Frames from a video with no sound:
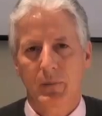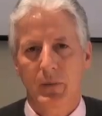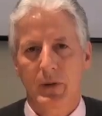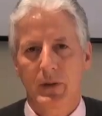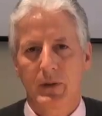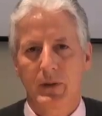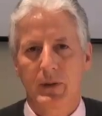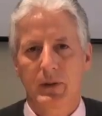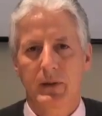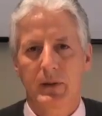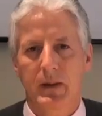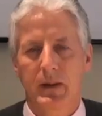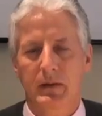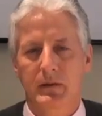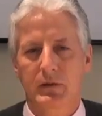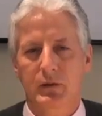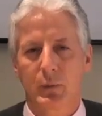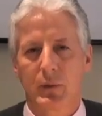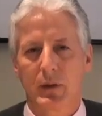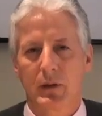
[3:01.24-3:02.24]
media
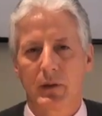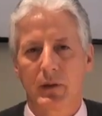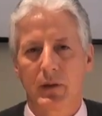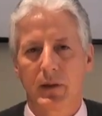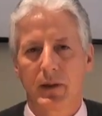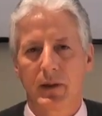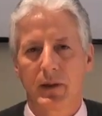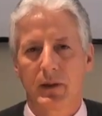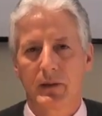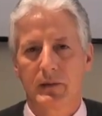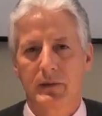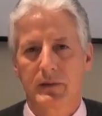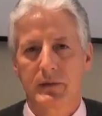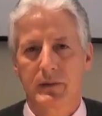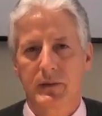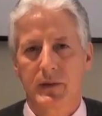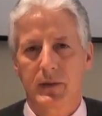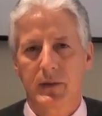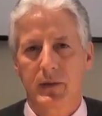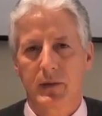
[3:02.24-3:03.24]
as well
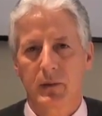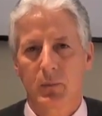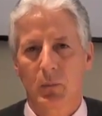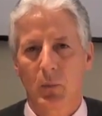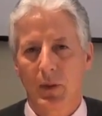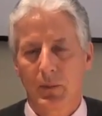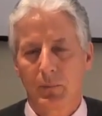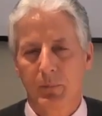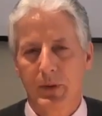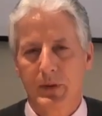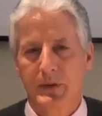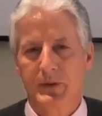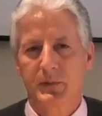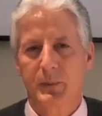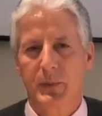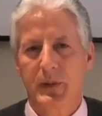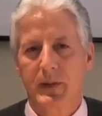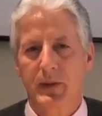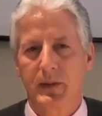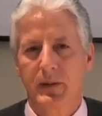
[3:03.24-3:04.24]
as the web-based
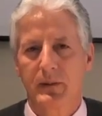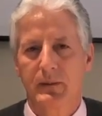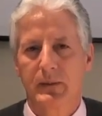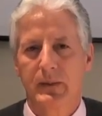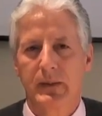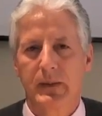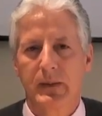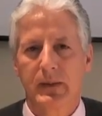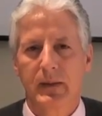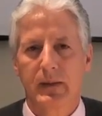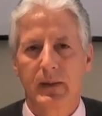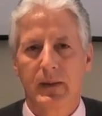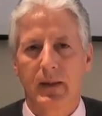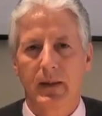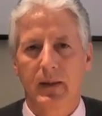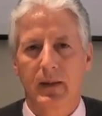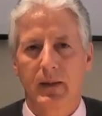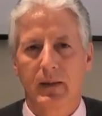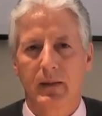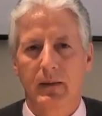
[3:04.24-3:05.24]
media.
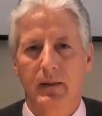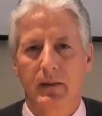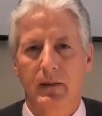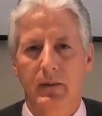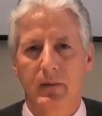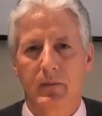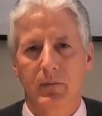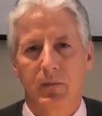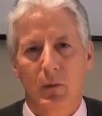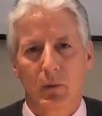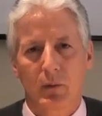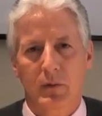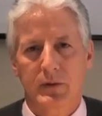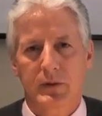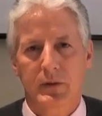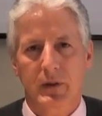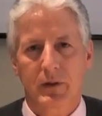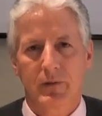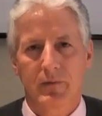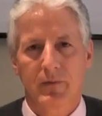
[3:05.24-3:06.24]
The
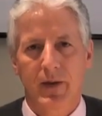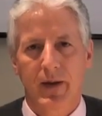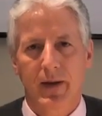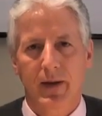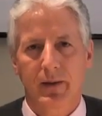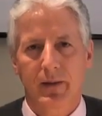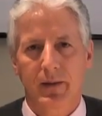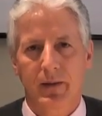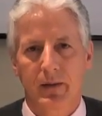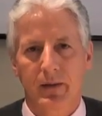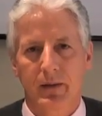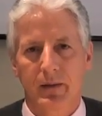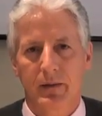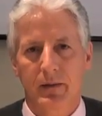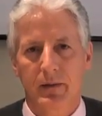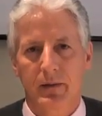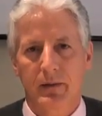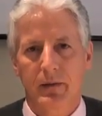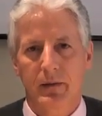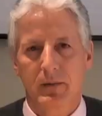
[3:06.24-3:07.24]
focus of that
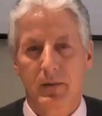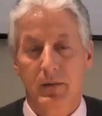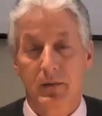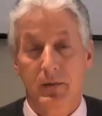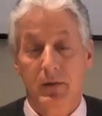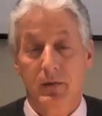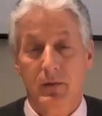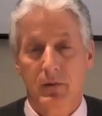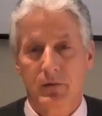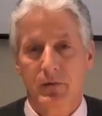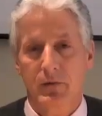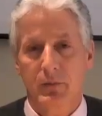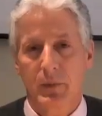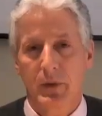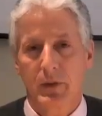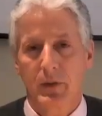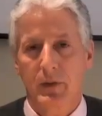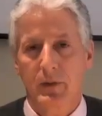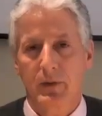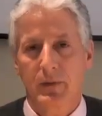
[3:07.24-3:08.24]
continues to
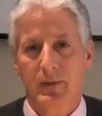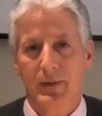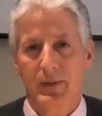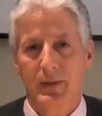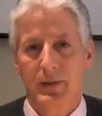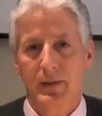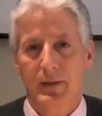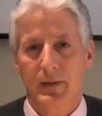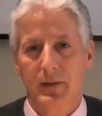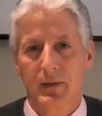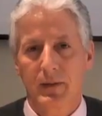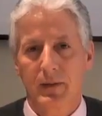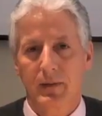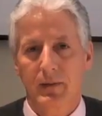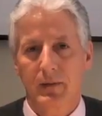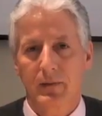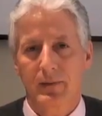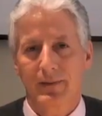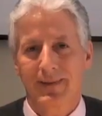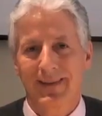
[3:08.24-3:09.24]
be the
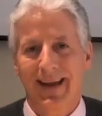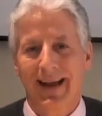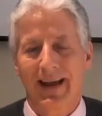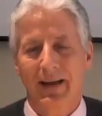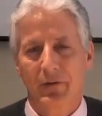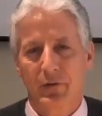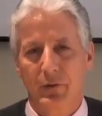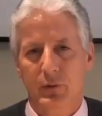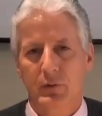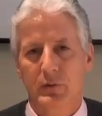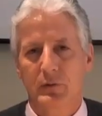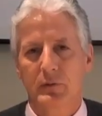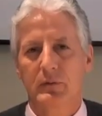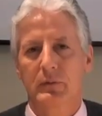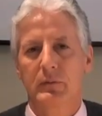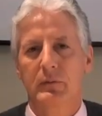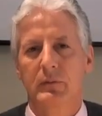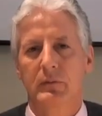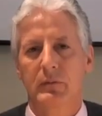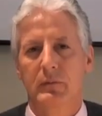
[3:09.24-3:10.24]

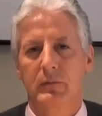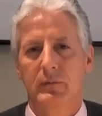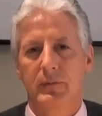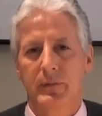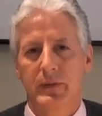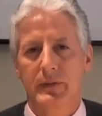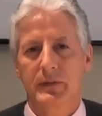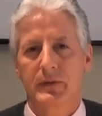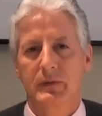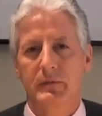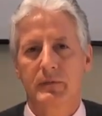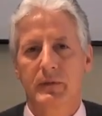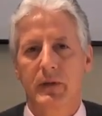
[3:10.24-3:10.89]
naturalness of